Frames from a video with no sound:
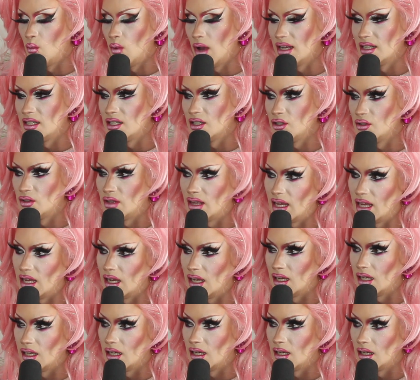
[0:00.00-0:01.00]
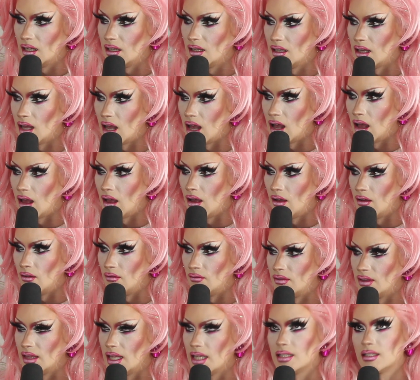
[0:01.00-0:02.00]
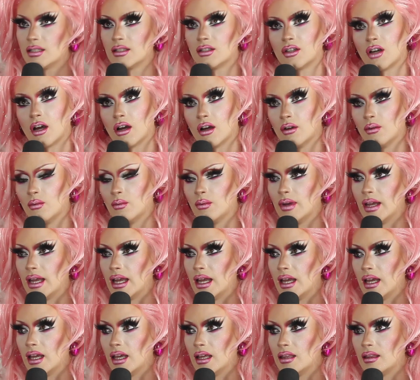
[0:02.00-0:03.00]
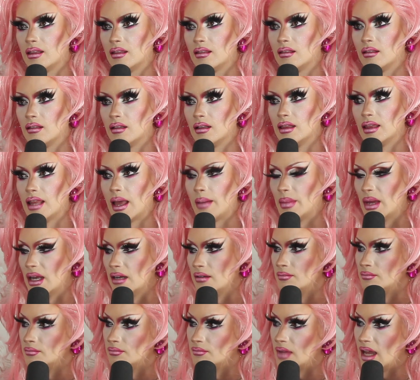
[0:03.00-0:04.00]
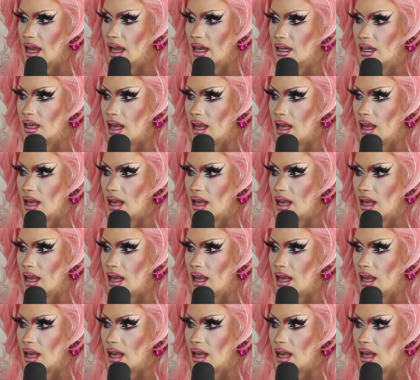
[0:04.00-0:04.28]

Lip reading: What did you think of? Let's start with lemon and